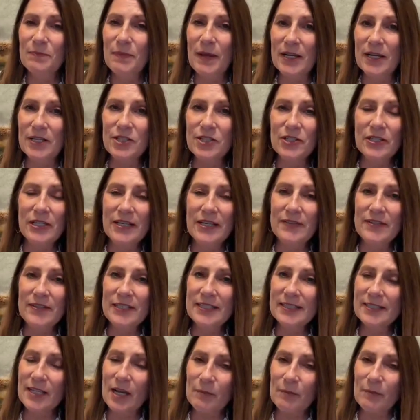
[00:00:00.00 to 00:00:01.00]
especially in the
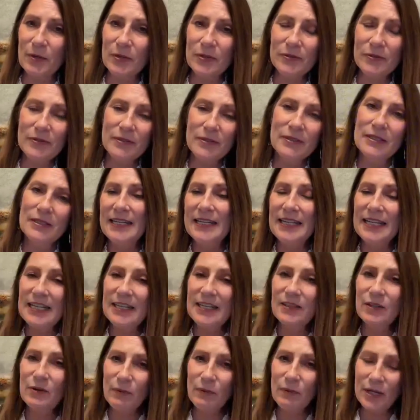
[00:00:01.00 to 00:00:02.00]
summer and
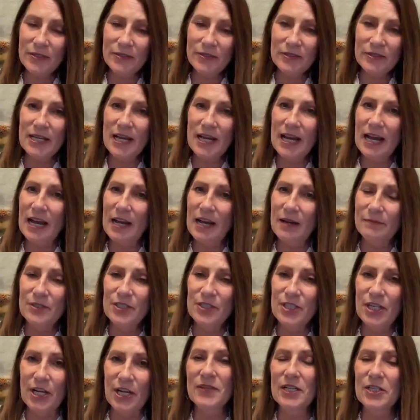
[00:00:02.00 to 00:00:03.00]
in the wintertime,
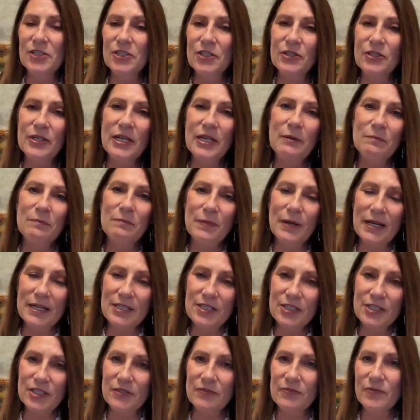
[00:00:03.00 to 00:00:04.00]
so that you can
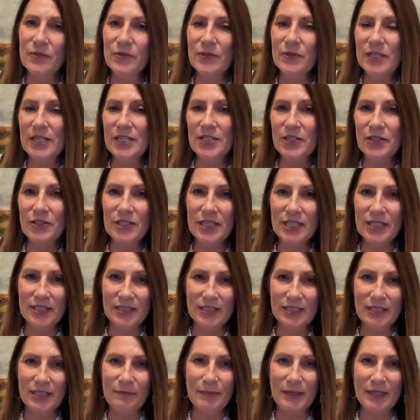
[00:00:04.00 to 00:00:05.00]
budget for these
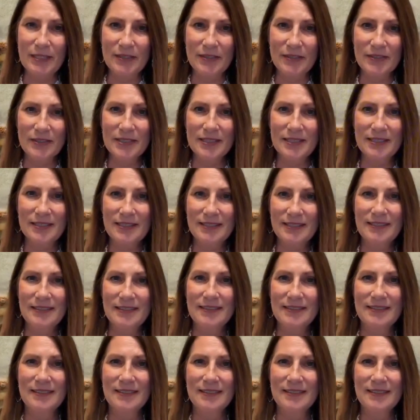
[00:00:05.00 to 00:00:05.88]
utility bills.